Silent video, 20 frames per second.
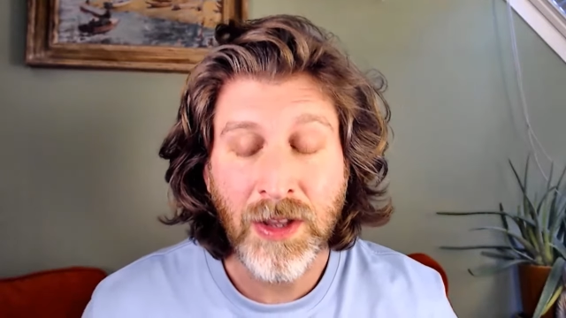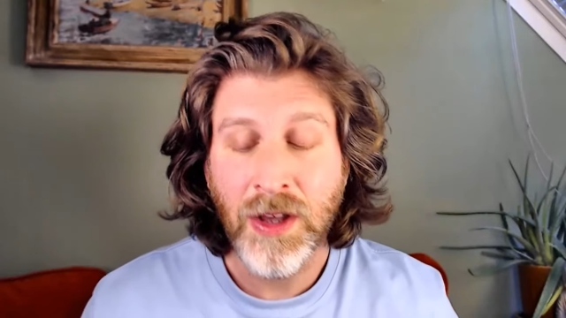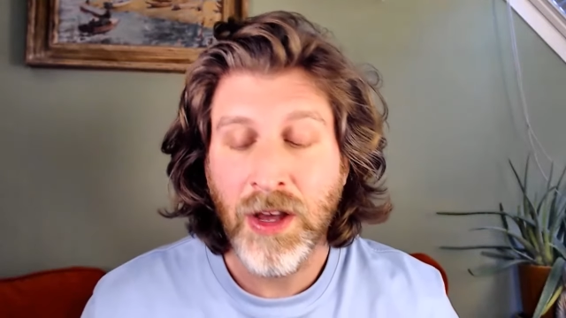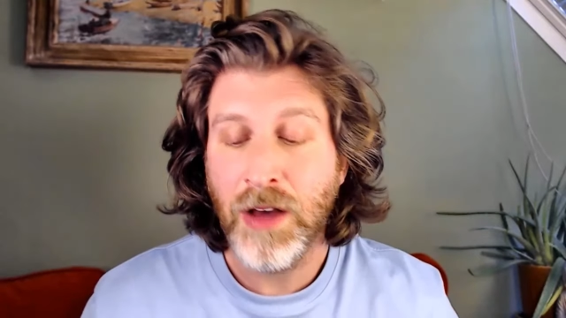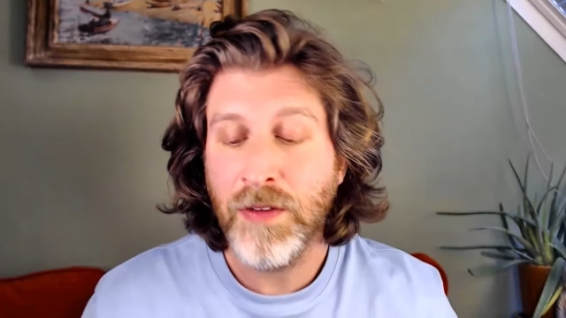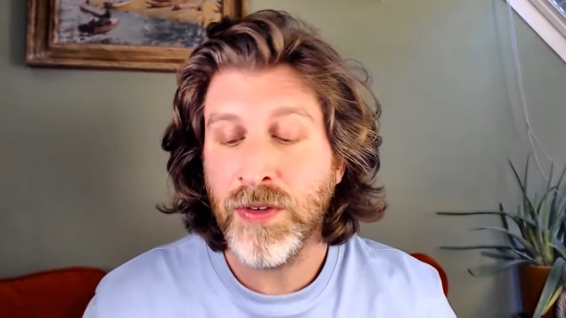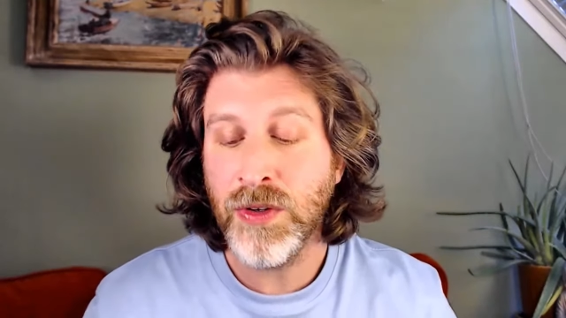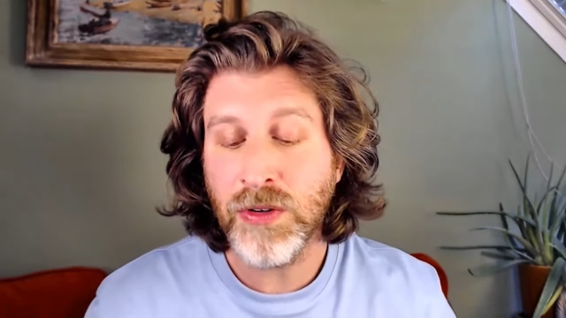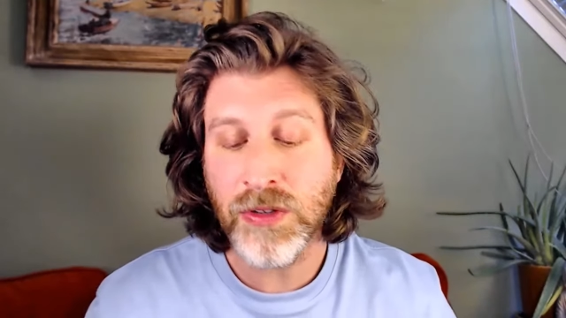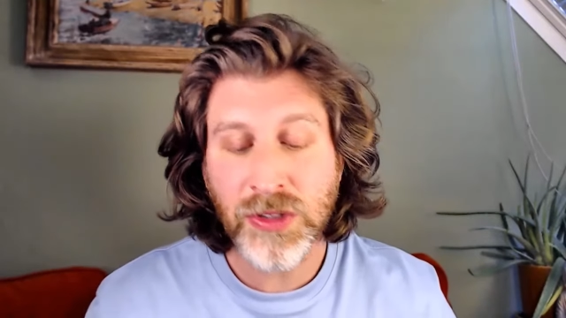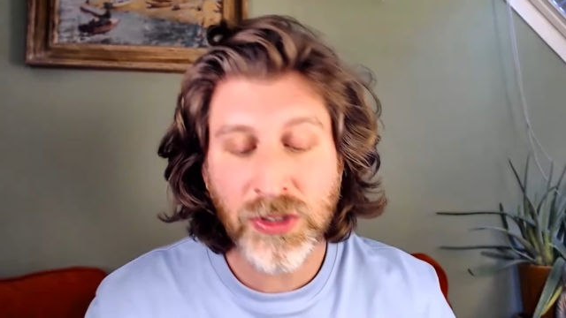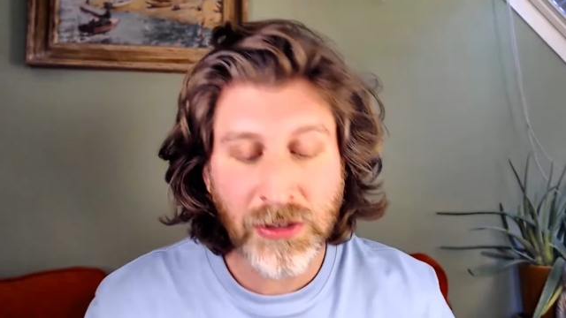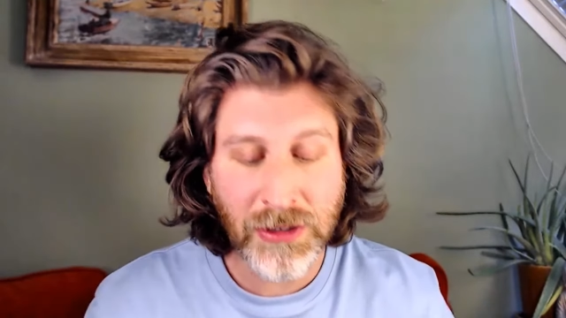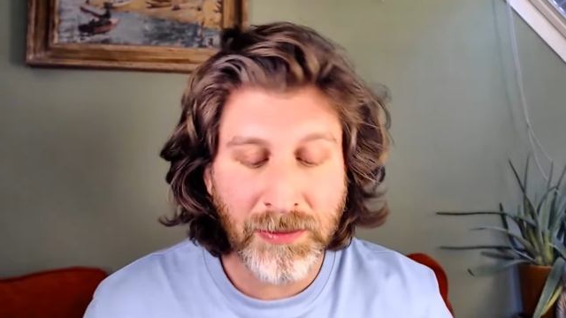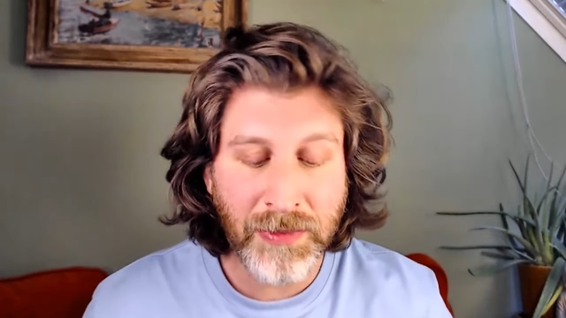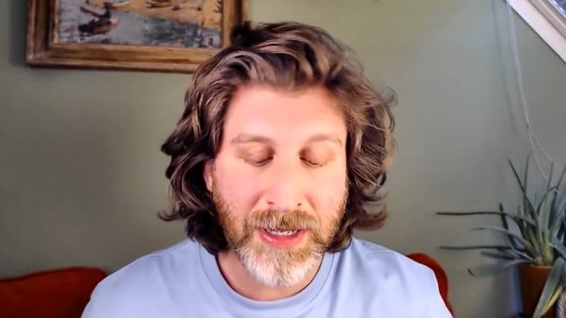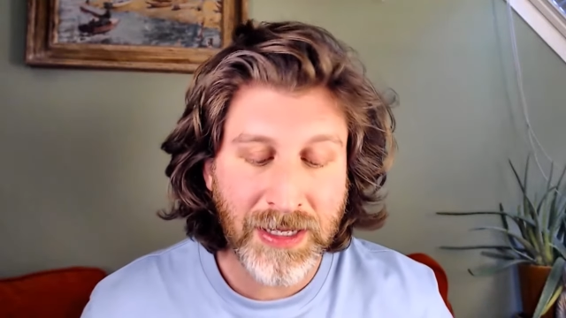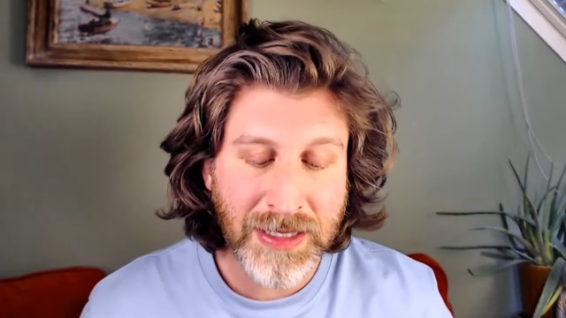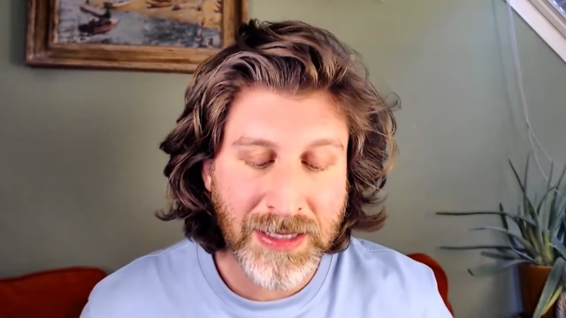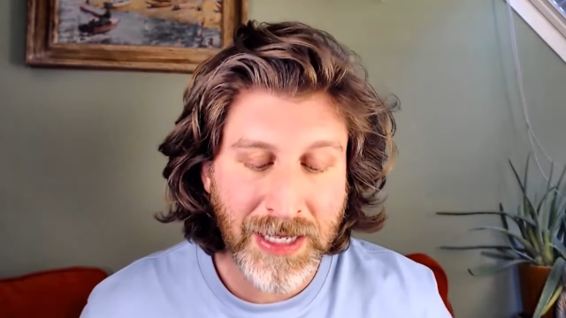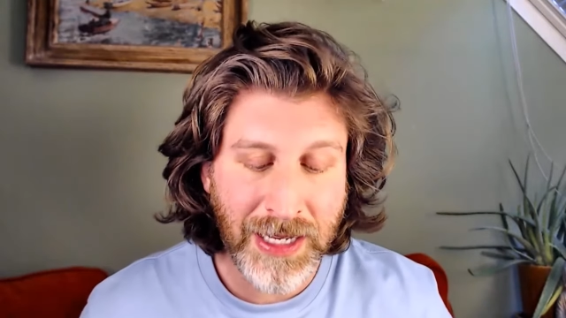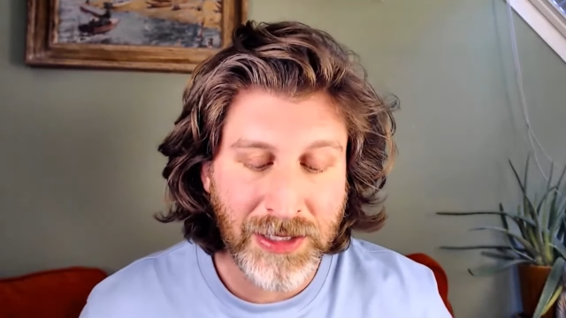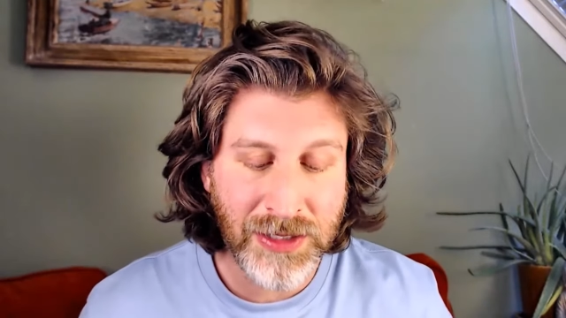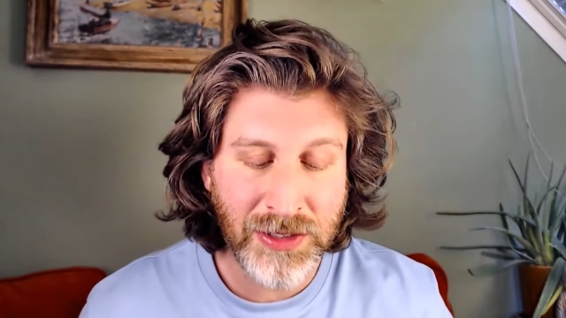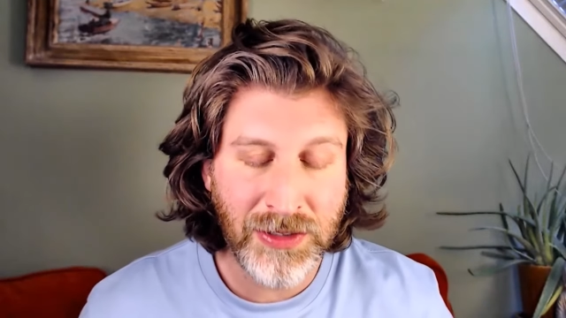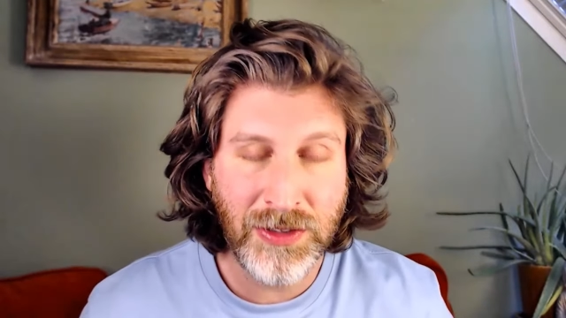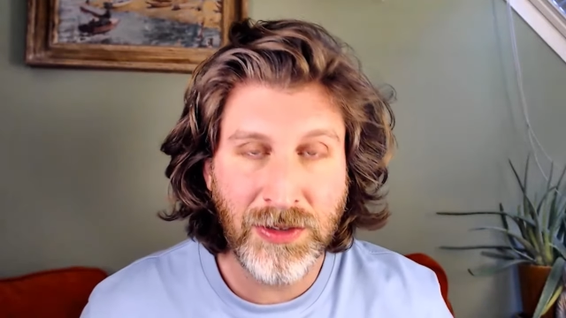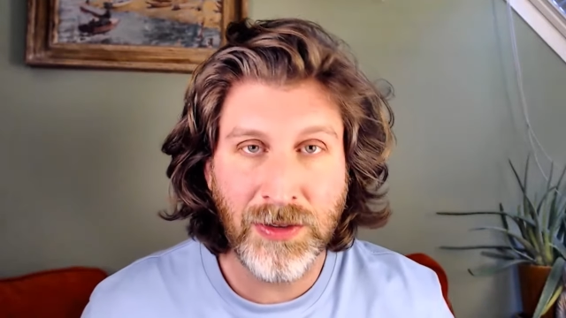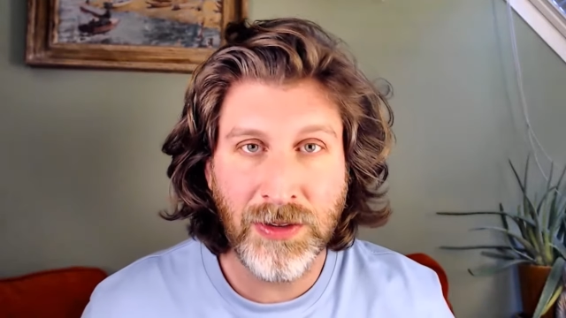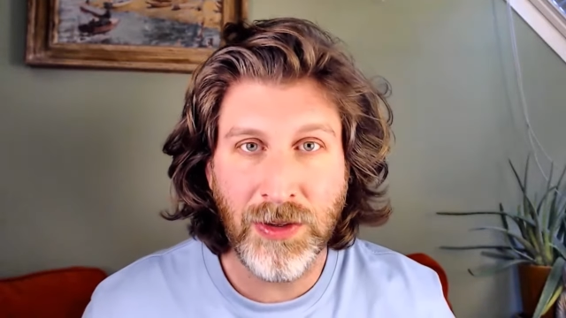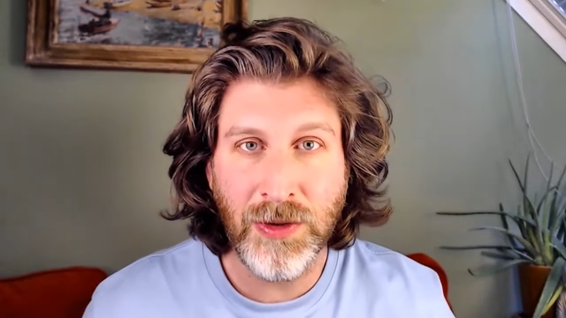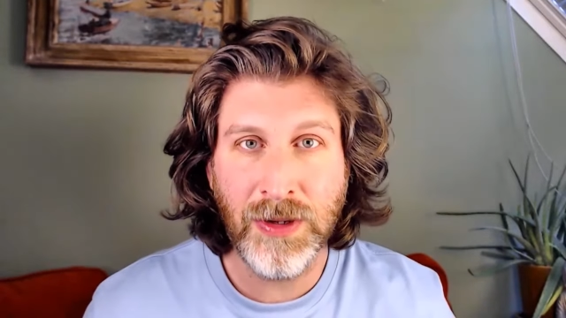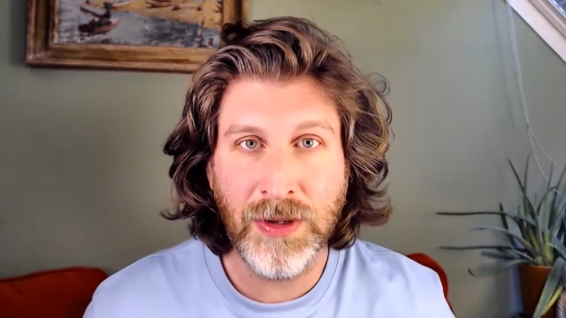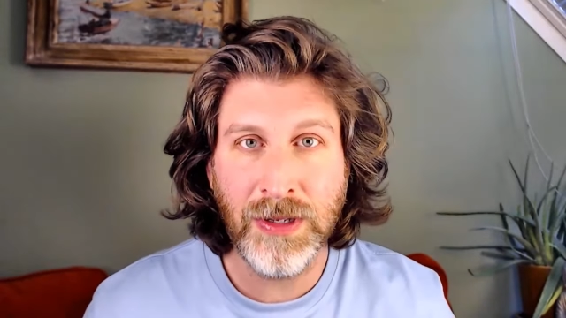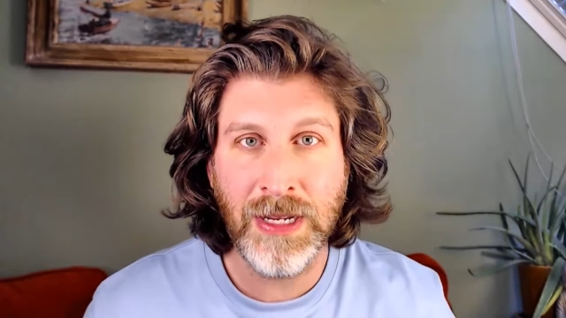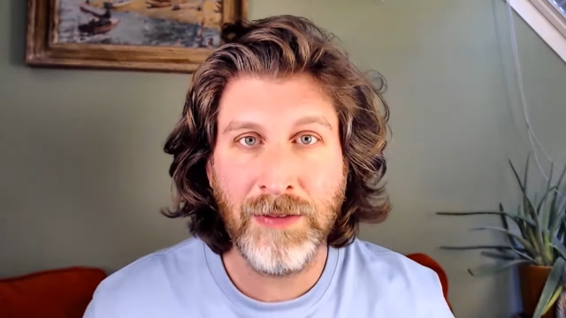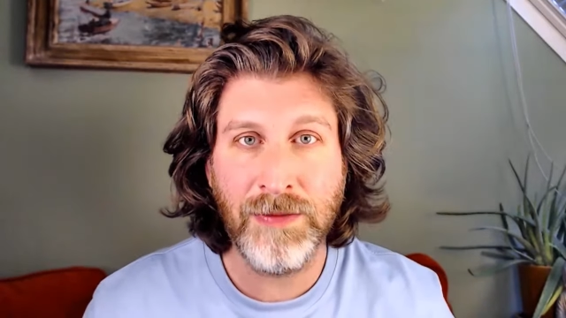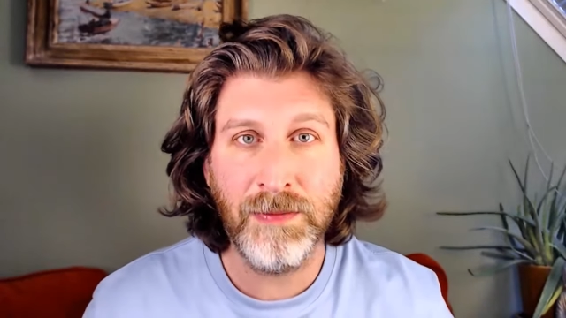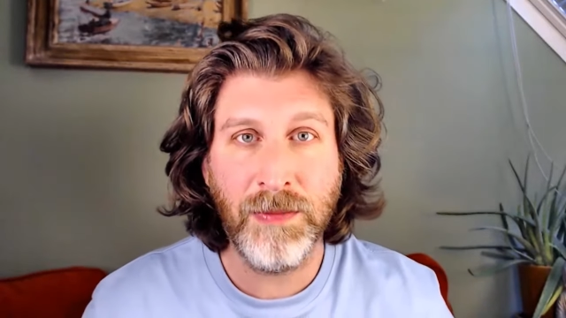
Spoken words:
Of course, during meditation, you can have